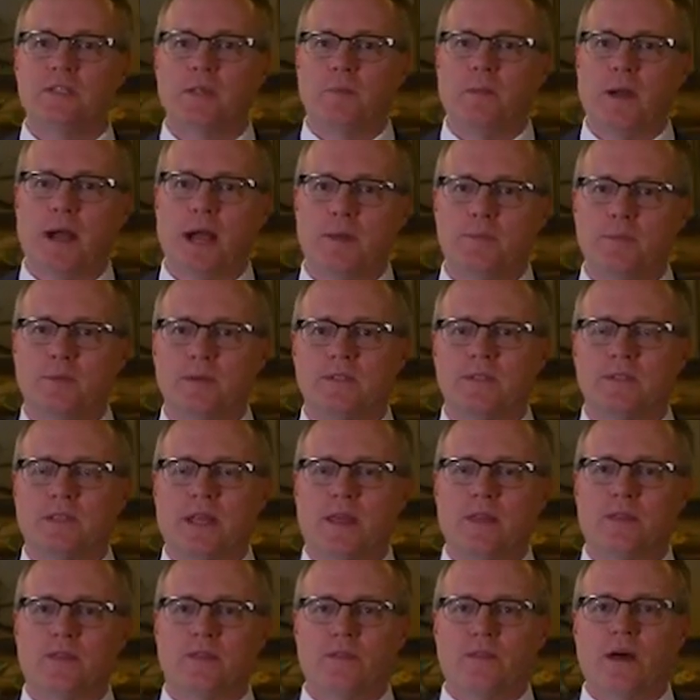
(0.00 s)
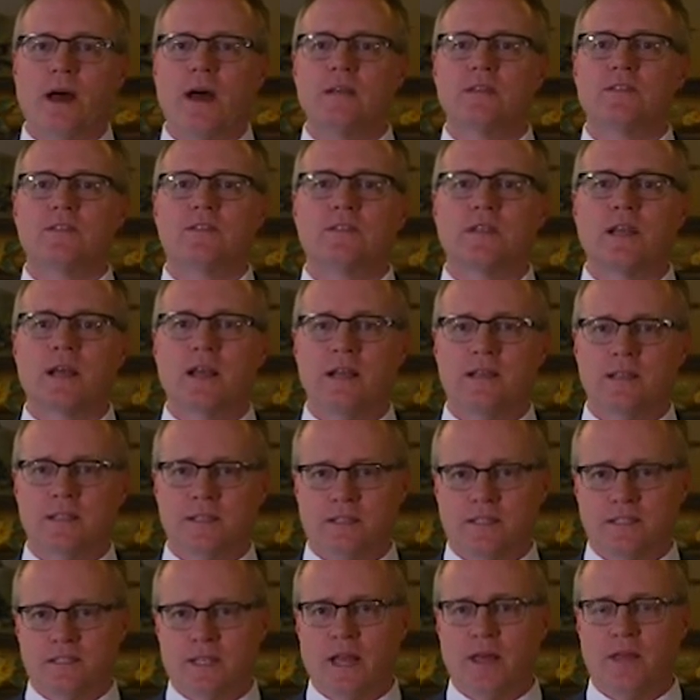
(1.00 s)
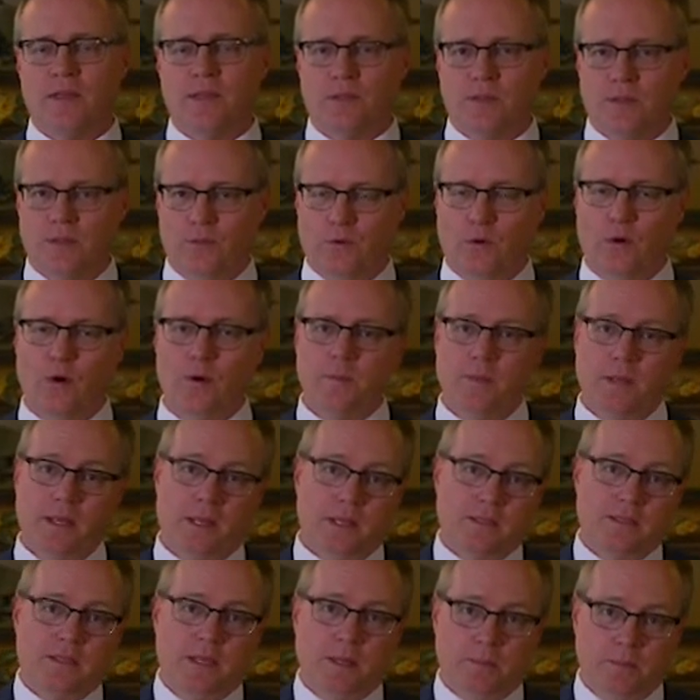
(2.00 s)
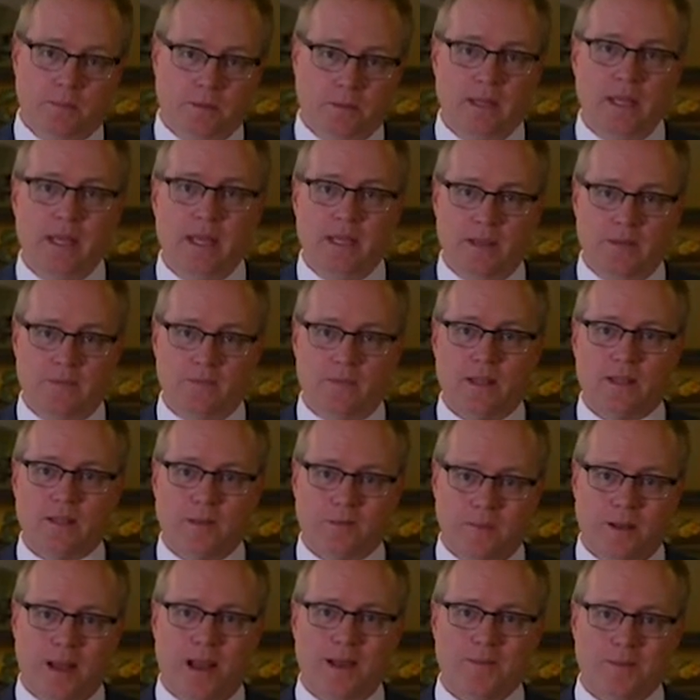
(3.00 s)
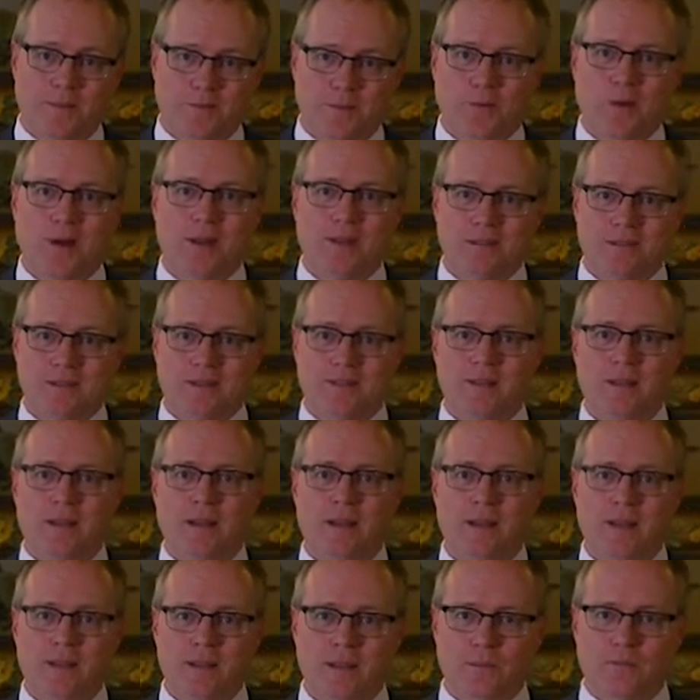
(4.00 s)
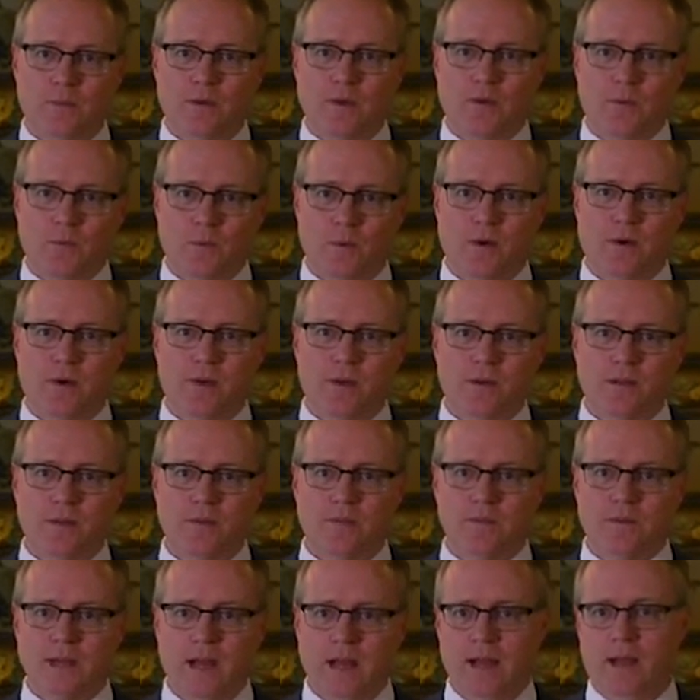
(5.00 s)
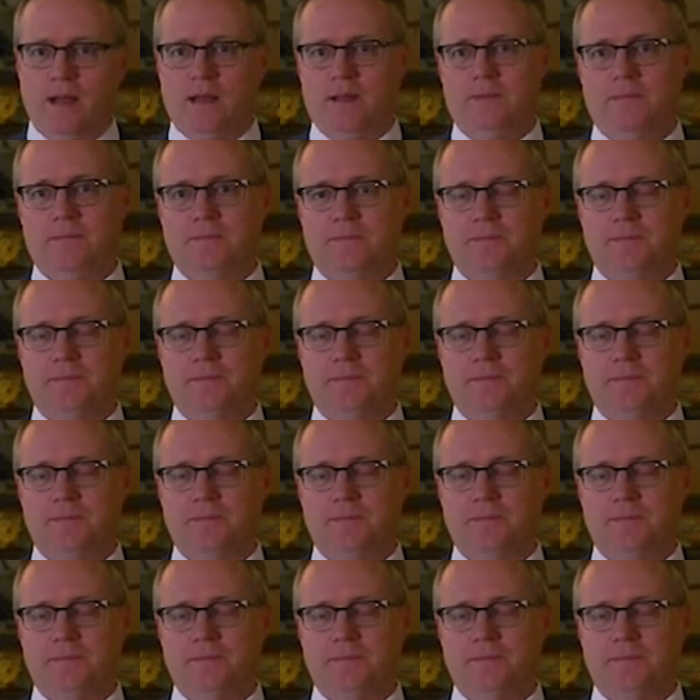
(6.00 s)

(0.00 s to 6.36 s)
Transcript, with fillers: the Bible and say, Thus saith the Lord, because he believed that the Bible was the very word of God.